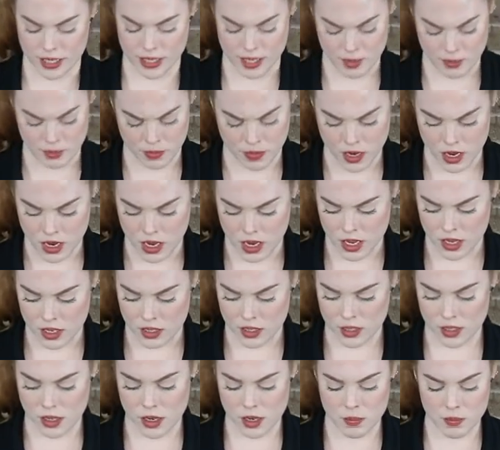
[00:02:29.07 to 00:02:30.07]
clip
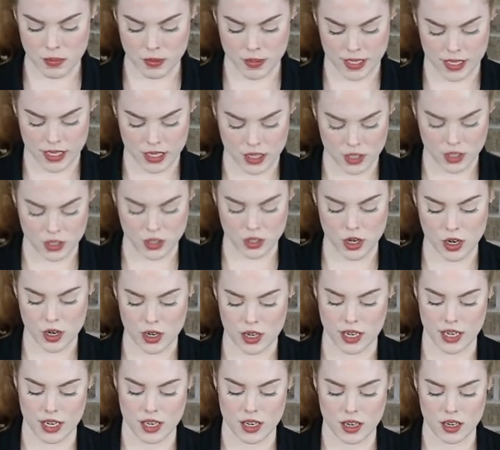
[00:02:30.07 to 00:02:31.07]
to complete the
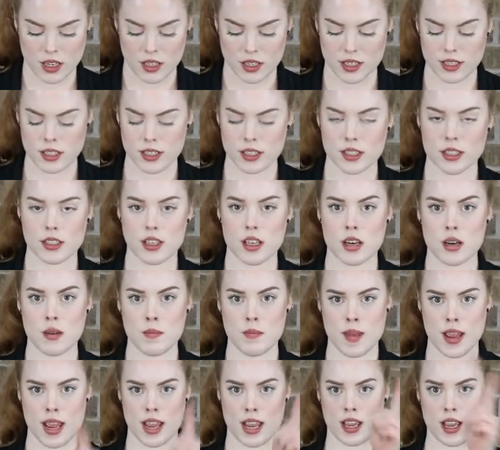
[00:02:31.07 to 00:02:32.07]
circuit. This is going to
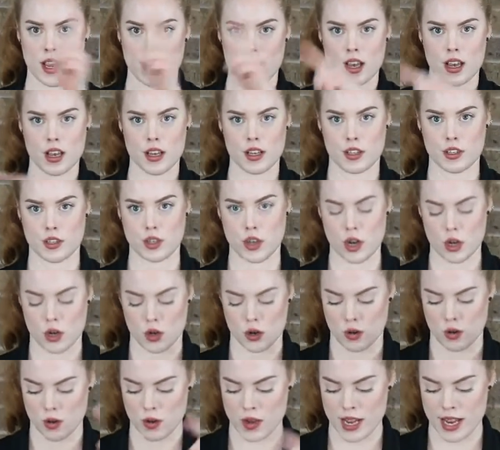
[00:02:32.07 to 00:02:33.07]
make a
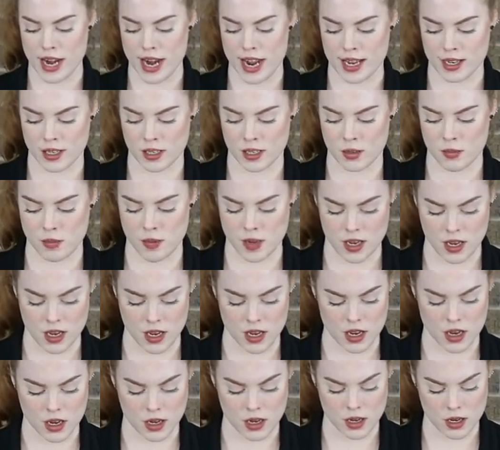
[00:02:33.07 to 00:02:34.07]
circle. It has to be
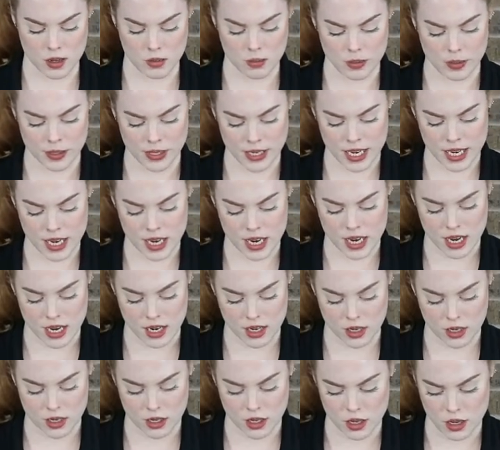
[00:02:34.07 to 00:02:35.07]
a complete and
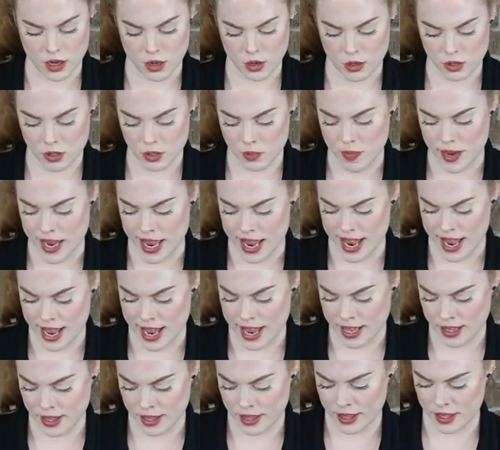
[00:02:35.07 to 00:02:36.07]
closed
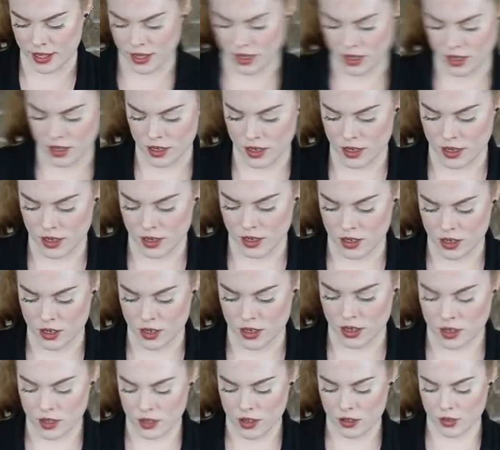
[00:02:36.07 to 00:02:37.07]
path.
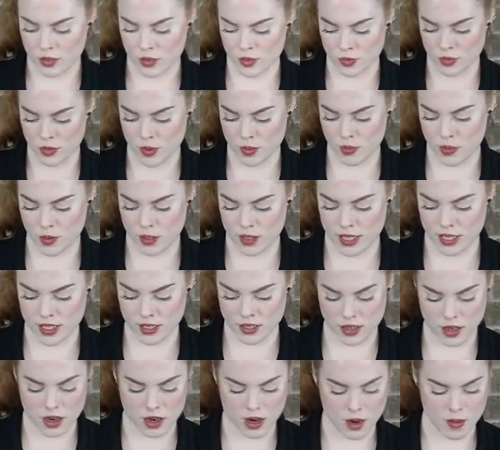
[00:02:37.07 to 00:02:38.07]
So if we put this
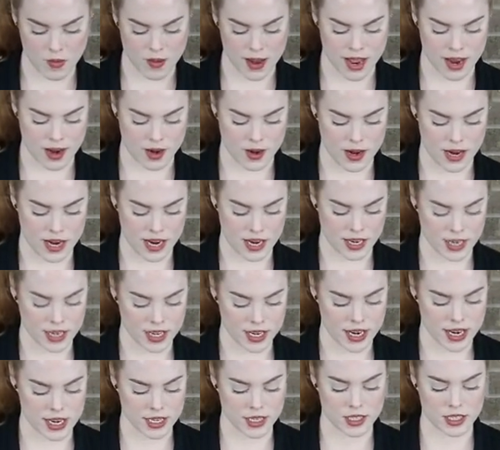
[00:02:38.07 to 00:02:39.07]
on our battery and
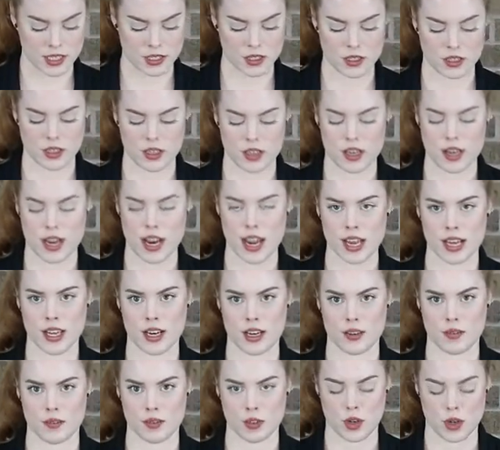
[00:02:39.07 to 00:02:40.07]
connect it to the
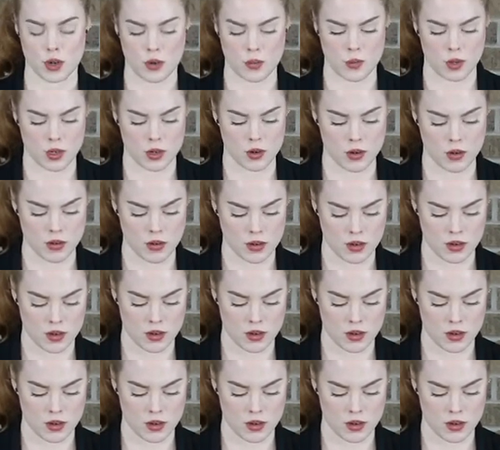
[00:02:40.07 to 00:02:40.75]
negative terminal,